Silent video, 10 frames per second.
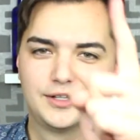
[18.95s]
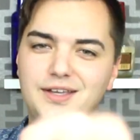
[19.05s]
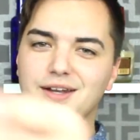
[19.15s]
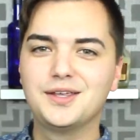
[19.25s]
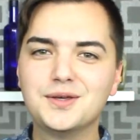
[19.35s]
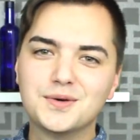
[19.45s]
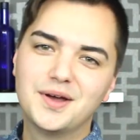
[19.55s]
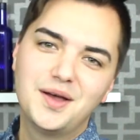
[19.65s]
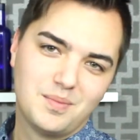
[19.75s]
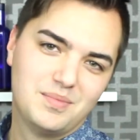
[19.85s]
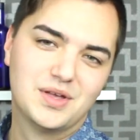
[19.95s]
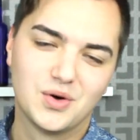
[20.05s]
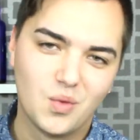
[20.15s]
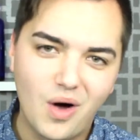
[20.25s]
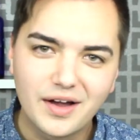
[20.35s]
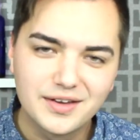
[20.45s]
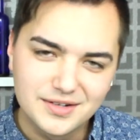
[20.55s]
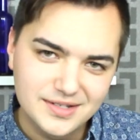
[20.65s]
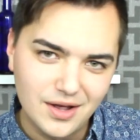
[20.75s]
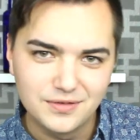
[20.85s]
Looking at you, Milwaukee
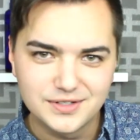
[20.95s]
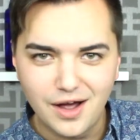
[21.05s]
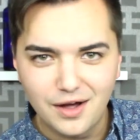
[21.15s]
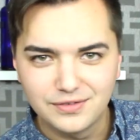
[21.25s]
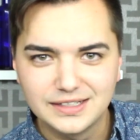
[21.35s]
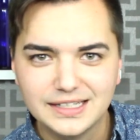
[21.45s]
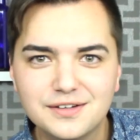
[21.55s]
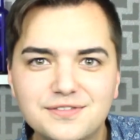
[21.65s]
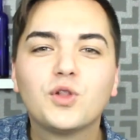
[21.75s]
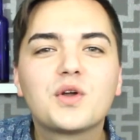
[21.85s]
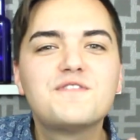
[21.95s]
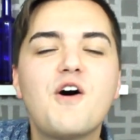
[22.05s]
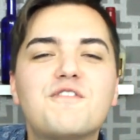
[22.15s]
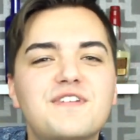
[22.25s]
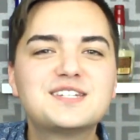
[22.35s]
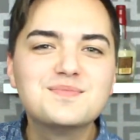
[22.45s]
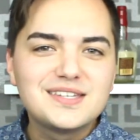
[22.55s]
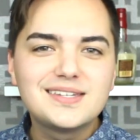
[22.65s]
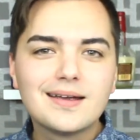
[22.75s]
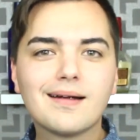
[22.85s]
yourselves off a cliff. Florida fell victim
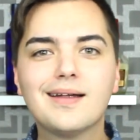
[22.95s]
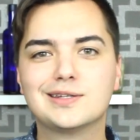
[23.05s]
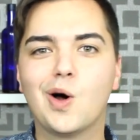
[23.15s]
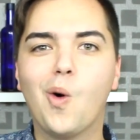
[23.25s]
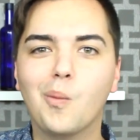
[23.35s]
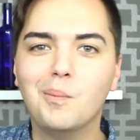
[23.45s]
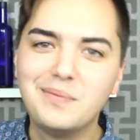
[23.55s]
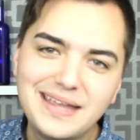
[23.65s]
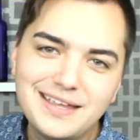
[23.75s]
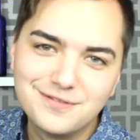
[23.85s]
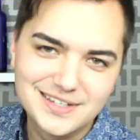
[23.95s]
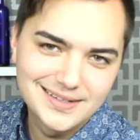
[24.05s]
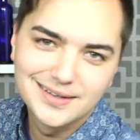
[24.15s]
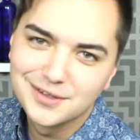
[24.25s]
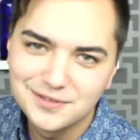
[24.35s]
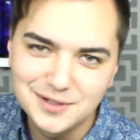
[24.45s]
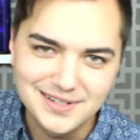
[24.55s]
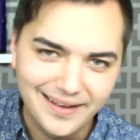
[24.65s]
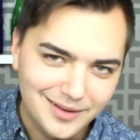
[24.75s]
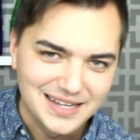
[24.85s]
this year to old me visiting a
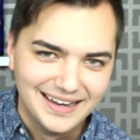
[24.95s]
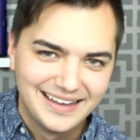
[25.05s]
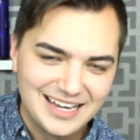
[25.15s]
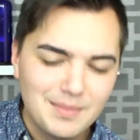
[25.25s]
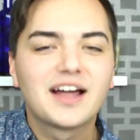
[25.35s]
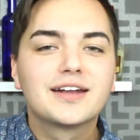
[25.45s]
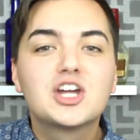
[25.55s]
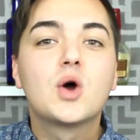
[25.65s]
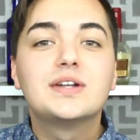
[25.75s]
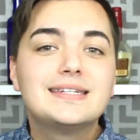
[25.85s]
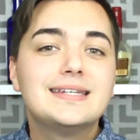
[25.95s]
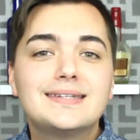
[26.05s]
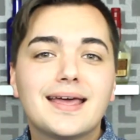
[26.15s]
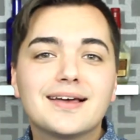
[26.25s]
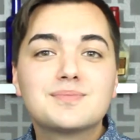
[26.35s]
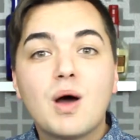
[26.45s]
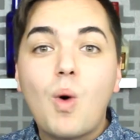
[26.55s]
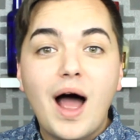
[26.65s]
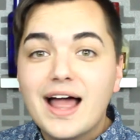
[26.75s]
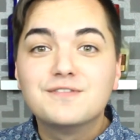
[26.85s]
few times, and I'm not gonna go into the details
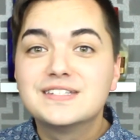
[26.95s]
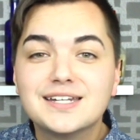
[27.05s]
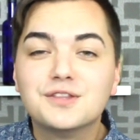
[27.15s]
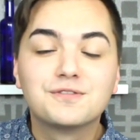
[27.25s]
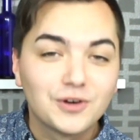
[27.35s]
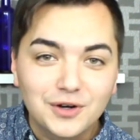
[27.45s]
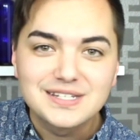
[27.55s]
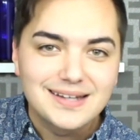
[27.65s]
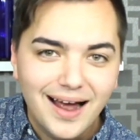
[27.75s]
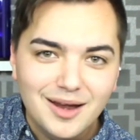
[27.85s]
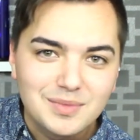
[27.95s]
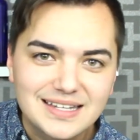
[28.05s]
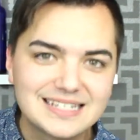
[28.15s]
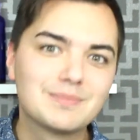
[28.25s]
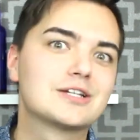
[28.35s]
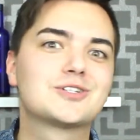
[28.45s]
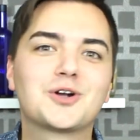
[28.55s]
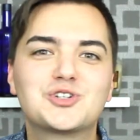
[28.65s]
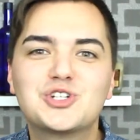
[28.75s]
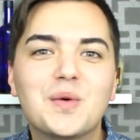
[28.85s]
about why I visited the first time because I might
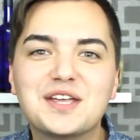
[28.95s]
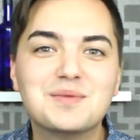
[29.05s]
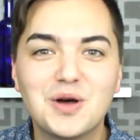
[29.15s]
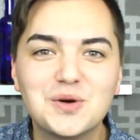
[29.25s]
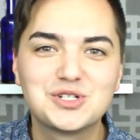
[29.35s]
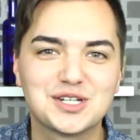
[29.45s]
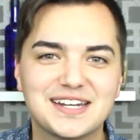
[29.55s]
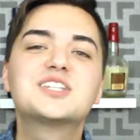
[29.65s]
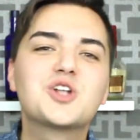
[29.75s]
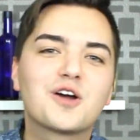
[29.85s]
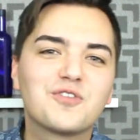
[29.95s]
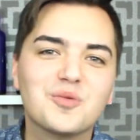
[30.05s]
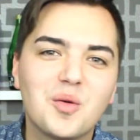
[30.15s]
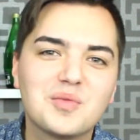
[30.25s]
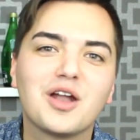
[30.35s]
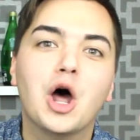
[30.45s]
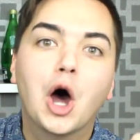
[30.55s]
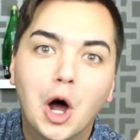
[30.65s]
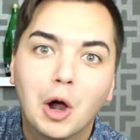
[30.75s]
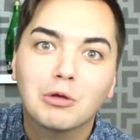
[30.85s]
start showing emotion. Let's talk for a moment
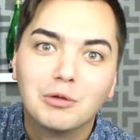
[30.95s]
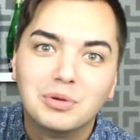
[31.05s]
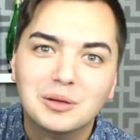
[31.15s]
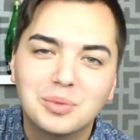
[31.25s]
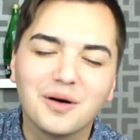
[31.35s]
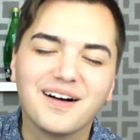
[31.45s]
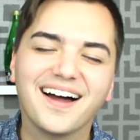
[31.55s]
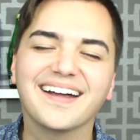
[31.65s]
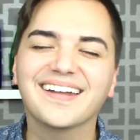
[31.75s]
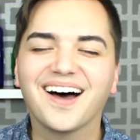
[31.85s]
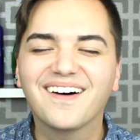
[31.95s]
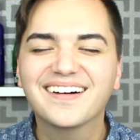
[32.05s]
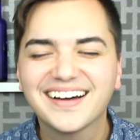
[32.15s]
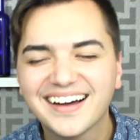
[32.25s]
about other people. I know.